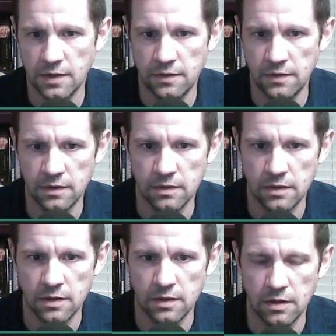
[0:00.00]
And then
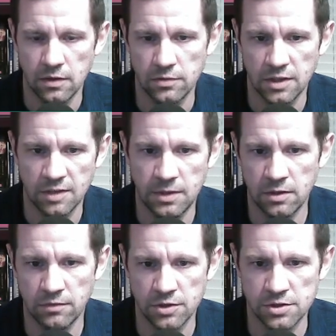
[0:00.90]
it also gave me
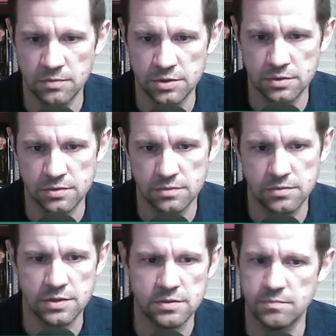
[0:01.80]
another version, which is
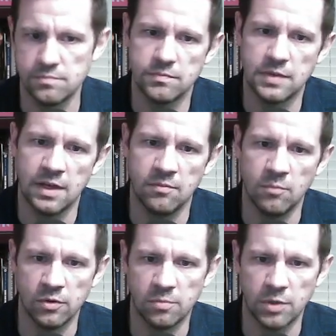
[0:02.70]
just kind of
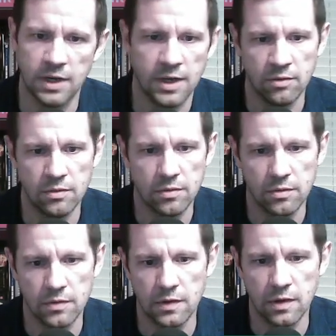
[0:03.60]
more spread out
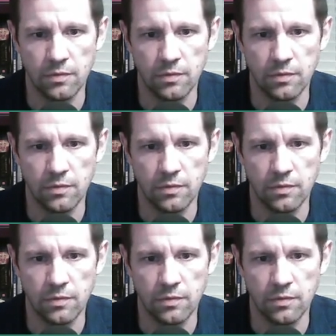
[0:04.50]
and stuff.